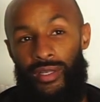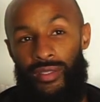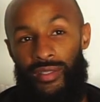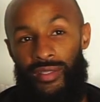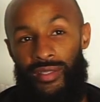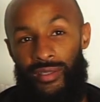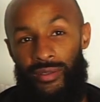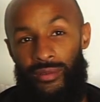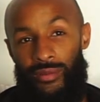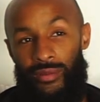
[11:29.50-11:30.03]

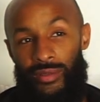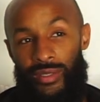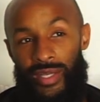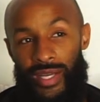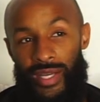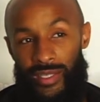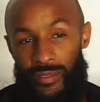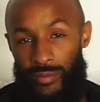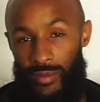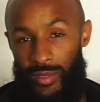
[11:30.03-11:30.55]
until
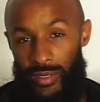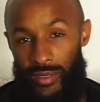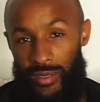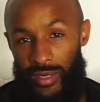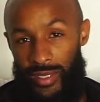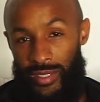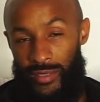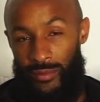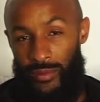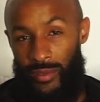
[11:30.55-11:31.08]
next week,
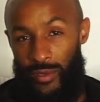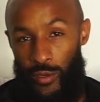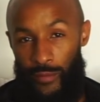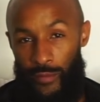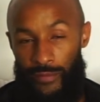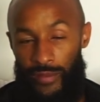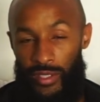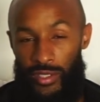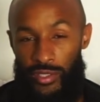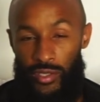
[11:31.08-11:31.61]
guys, where
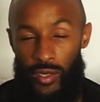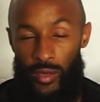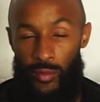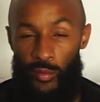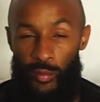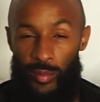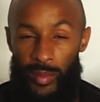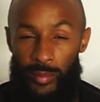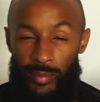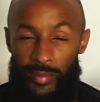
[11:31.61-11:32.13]
hopefully Sean
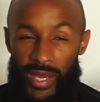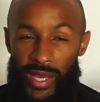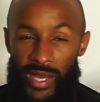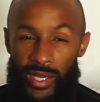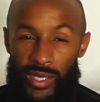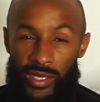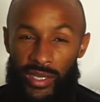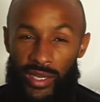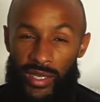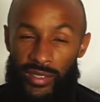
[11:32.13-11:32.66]
will be
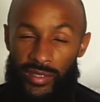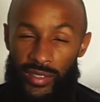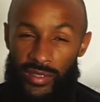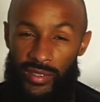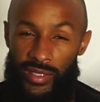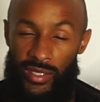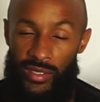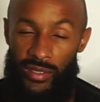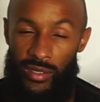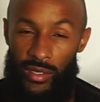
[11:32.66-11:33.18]
back. As I
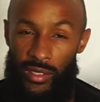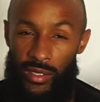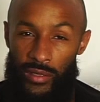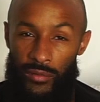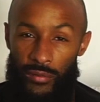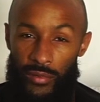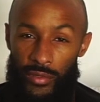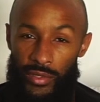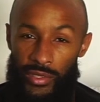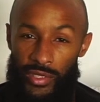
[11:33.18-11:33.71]
said
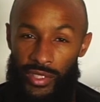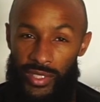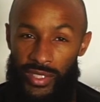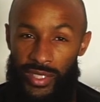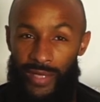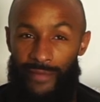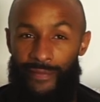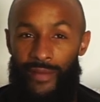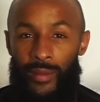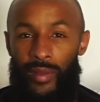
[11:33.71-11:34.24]
earlier on, she's
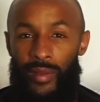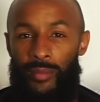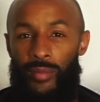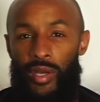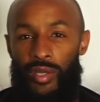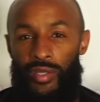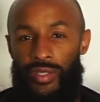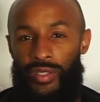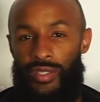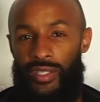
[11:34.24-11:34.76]
had a family
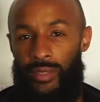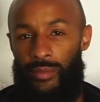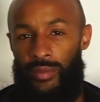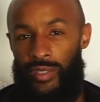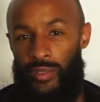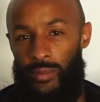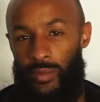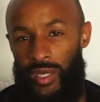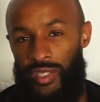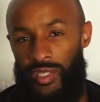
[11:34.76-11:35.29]
emergency,
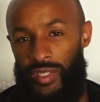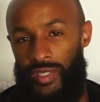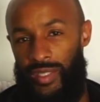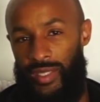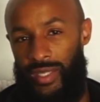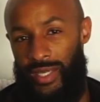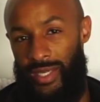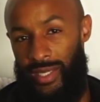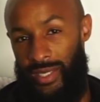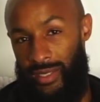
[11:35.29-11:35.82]
which is why she's
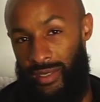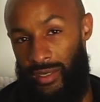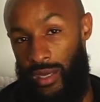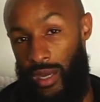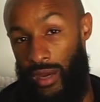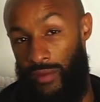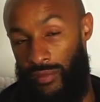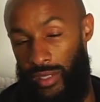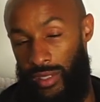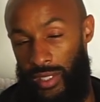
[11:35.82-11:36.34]
in here
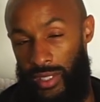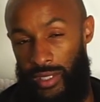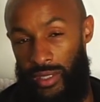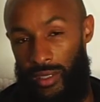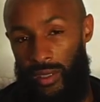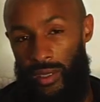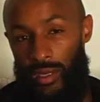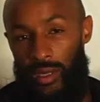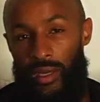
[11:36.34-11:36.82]
currently.